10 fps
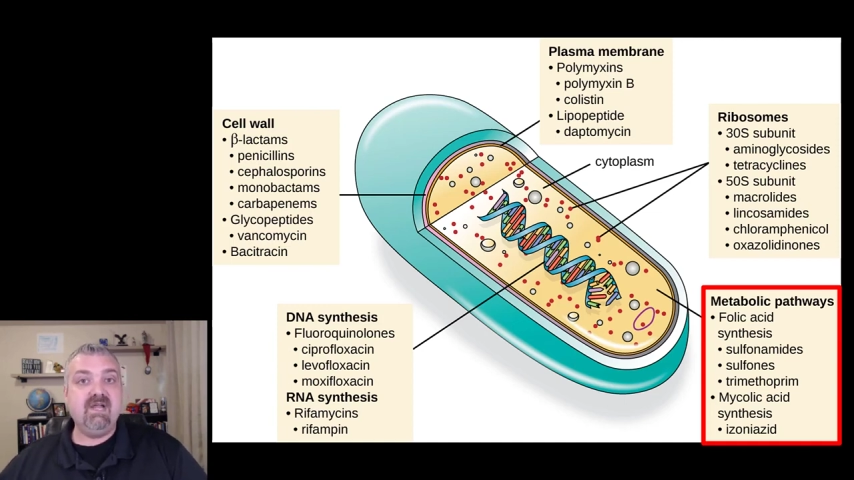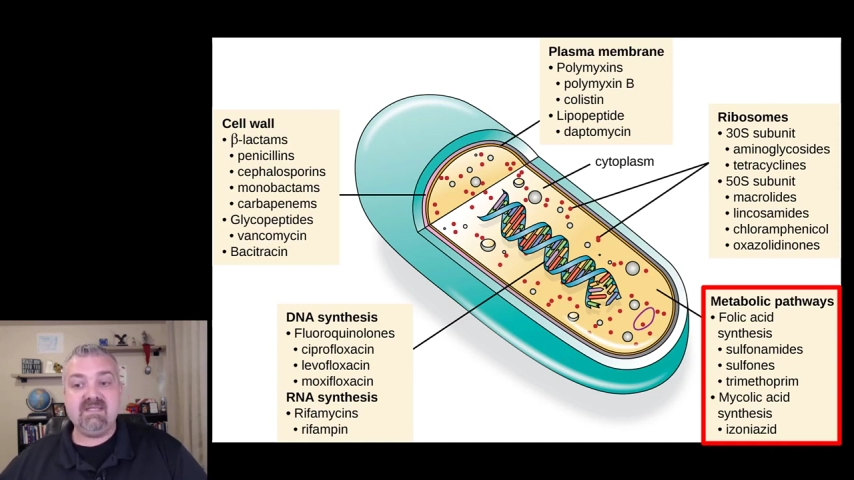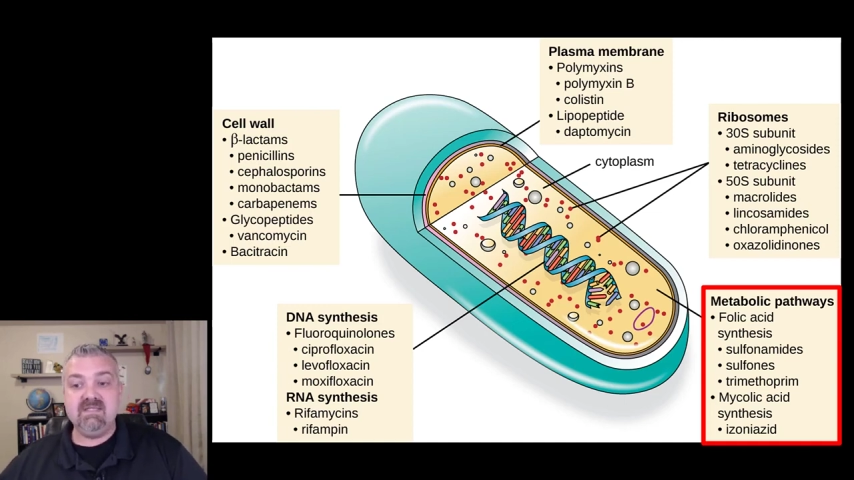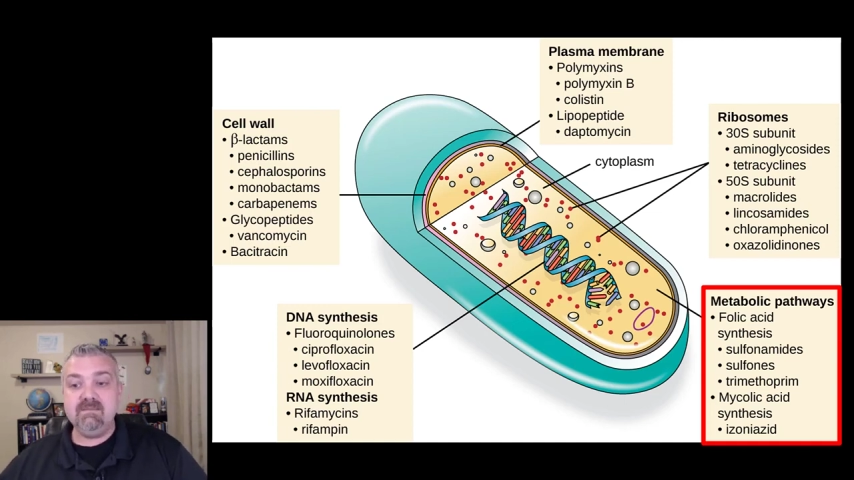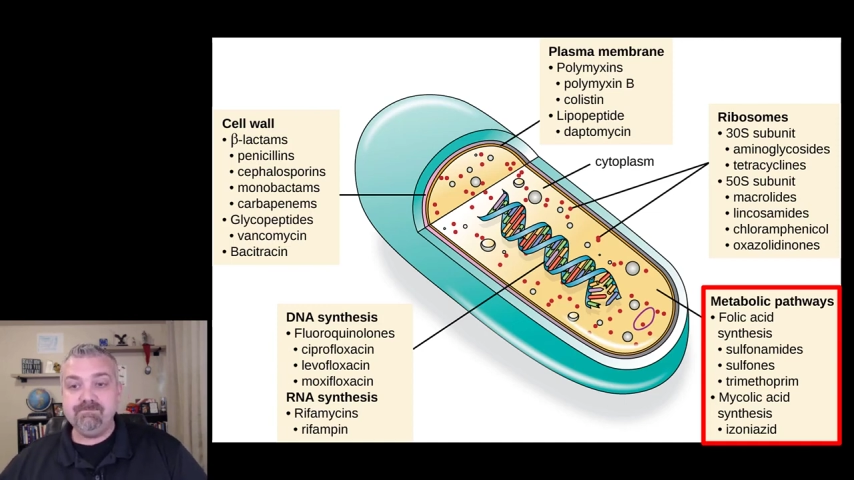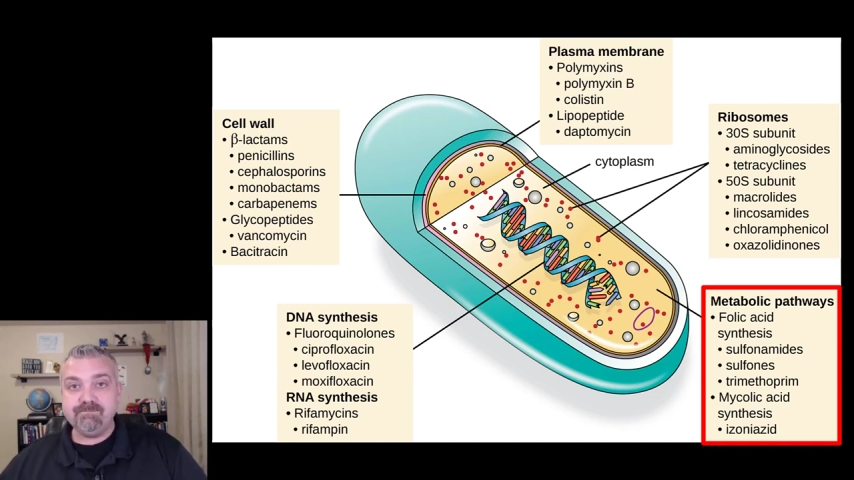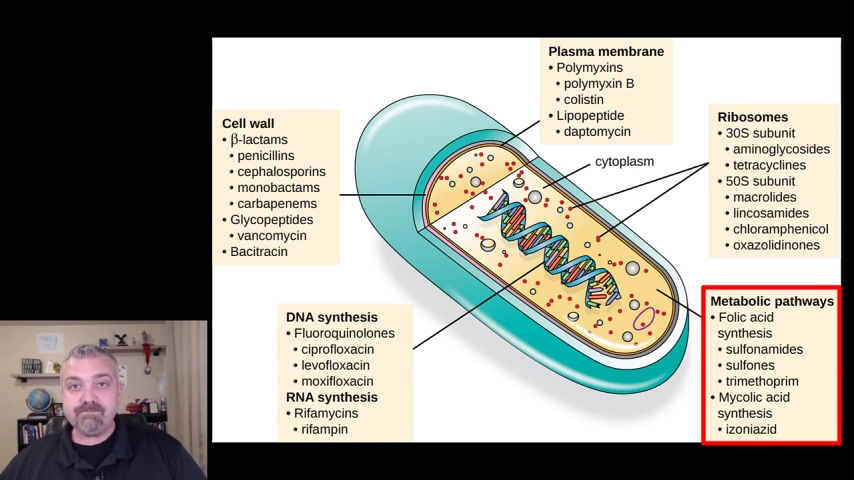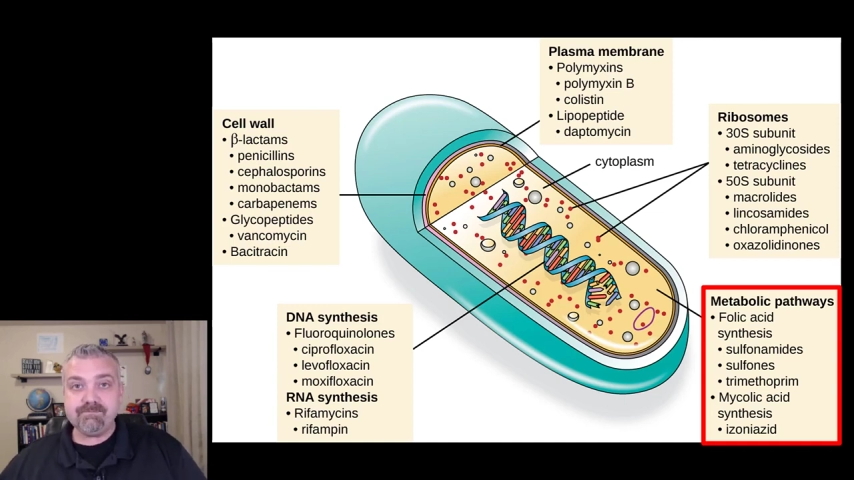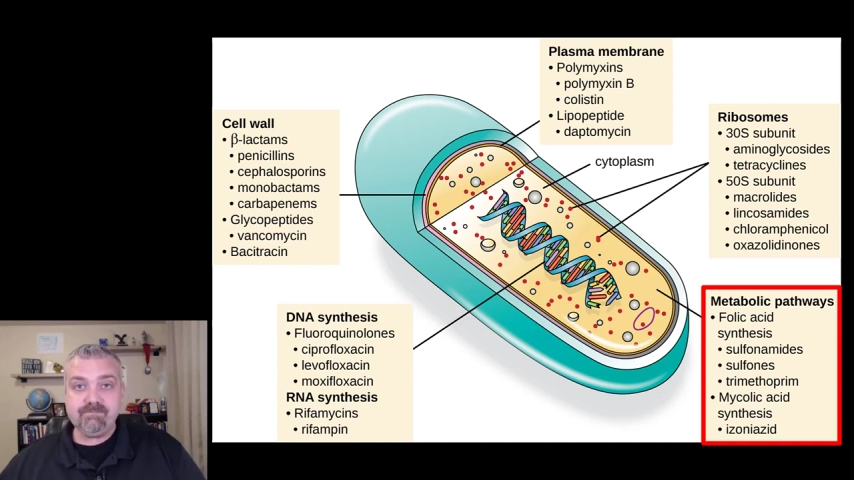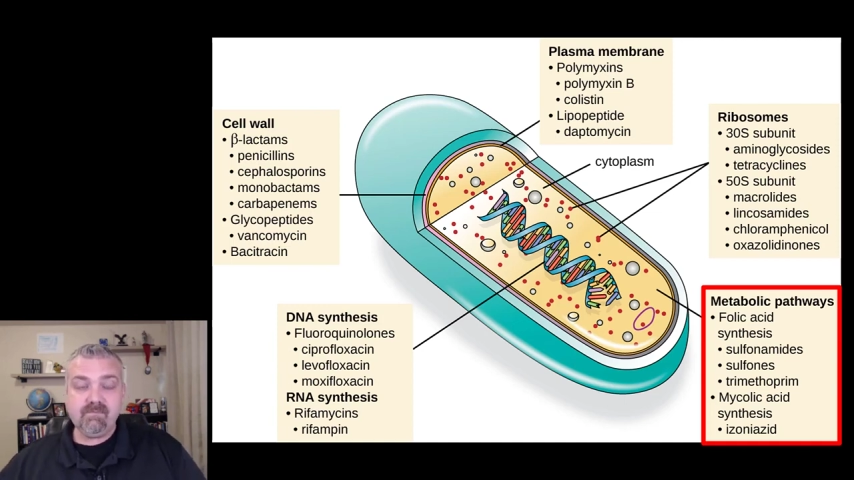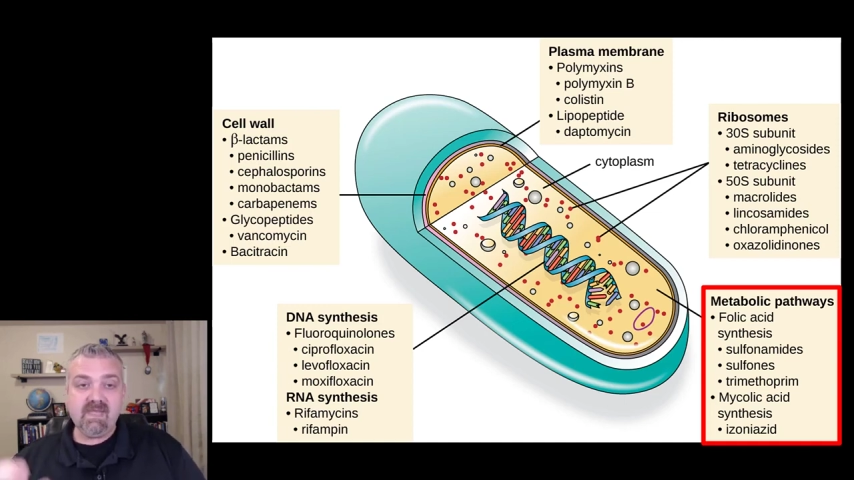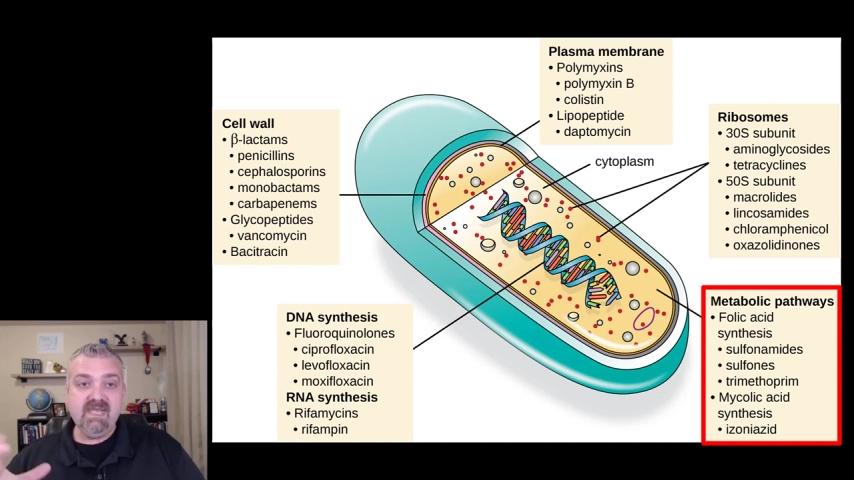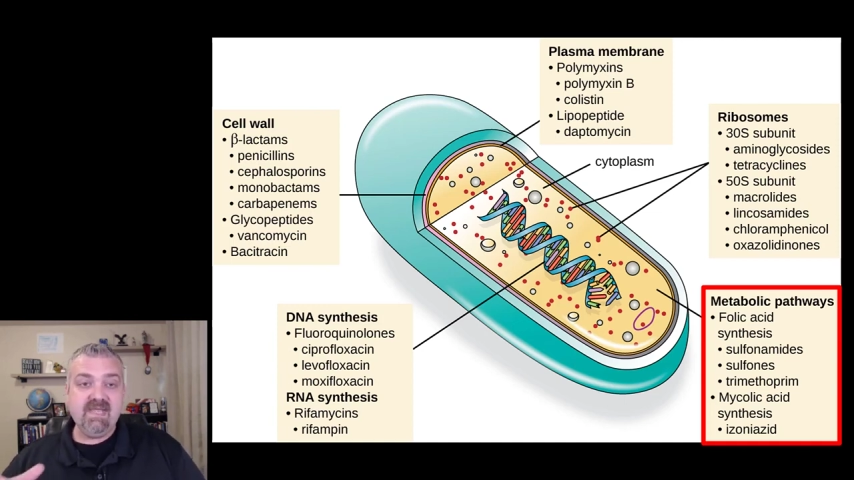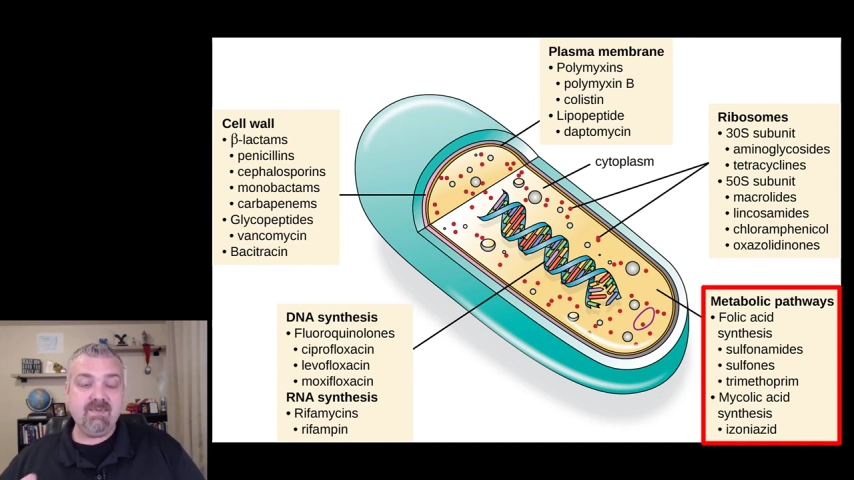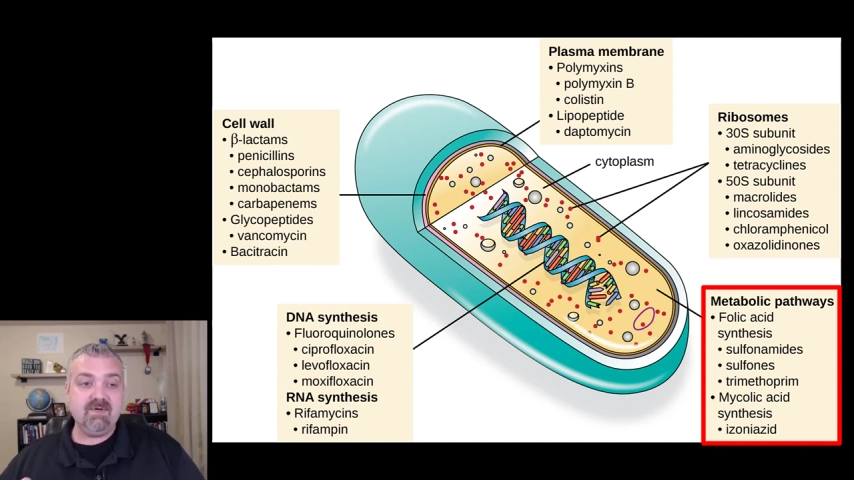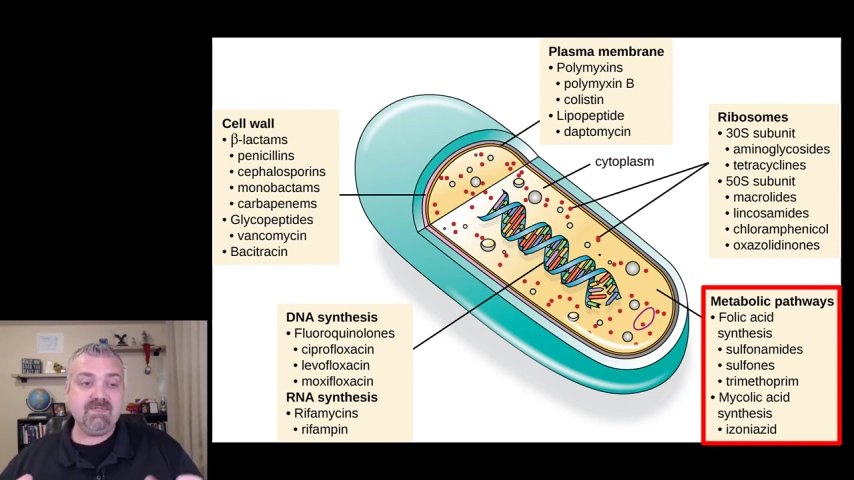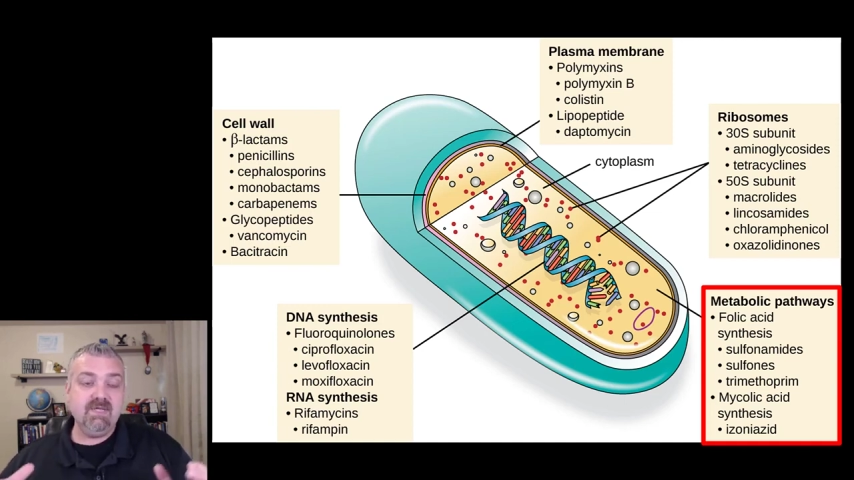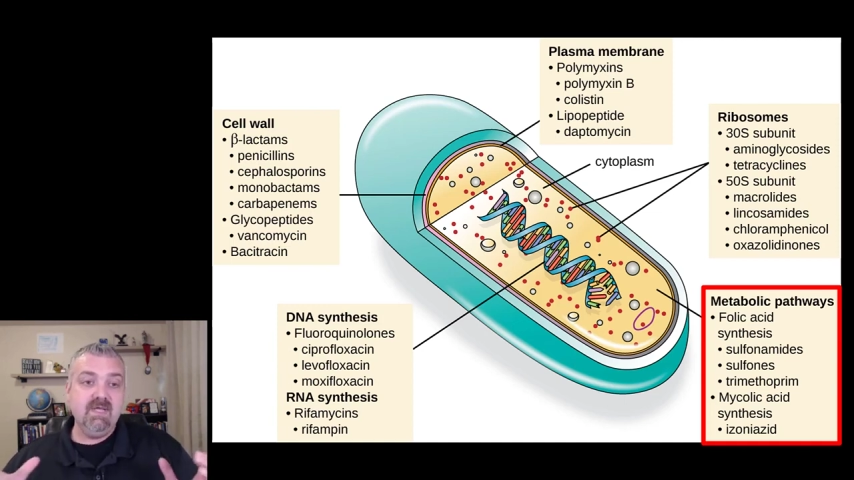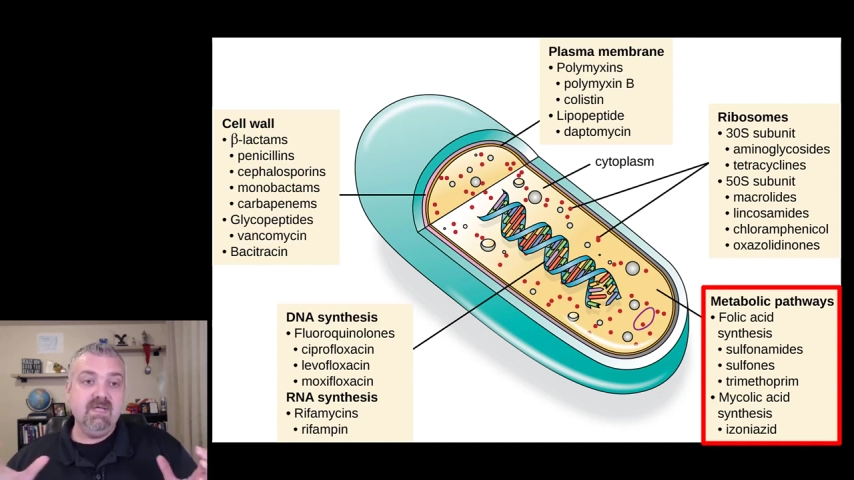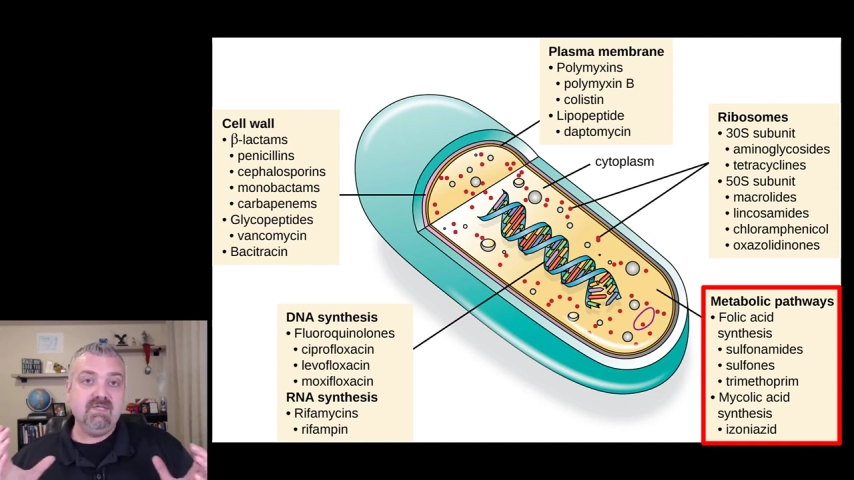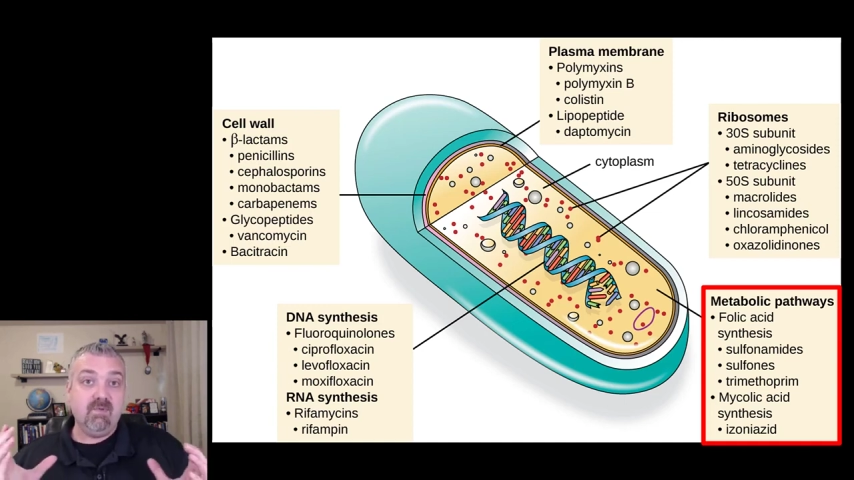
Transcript: acid inhibitors.